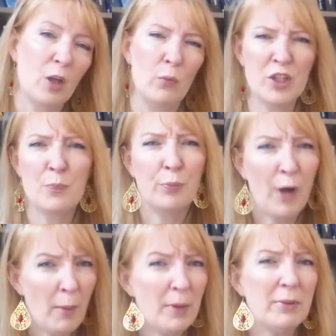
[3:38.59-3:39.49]
which
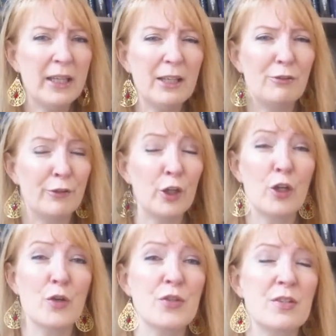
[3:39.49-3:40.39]
probably the
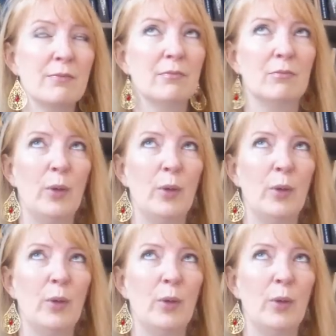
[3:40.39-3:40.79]
Virgos,